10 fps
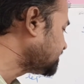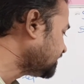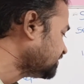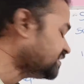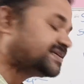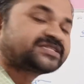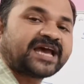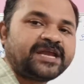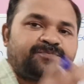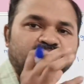the
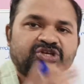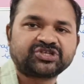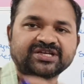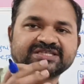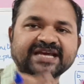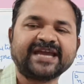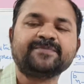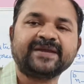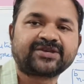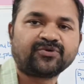sign position, sign
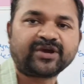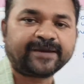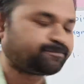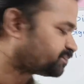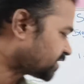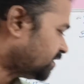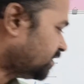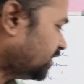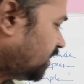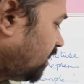bit. Okay.
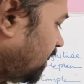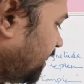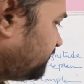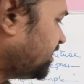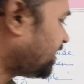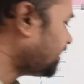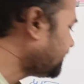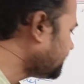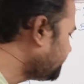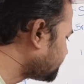If there are
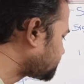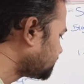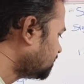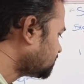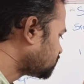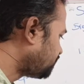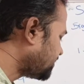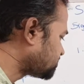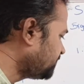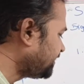n bits, so
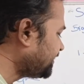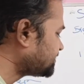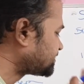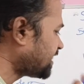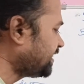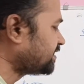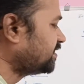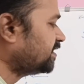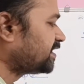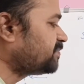first bit is sign,
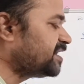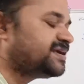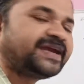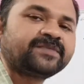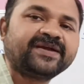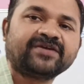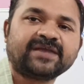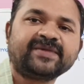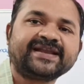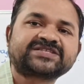remaining
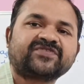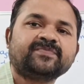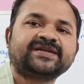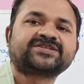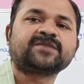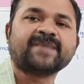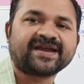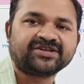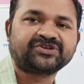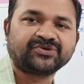n minus 1 bits are
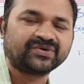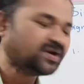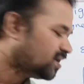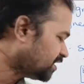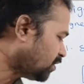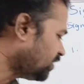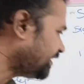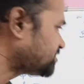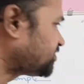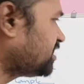magnitude. Now let
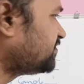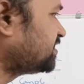us take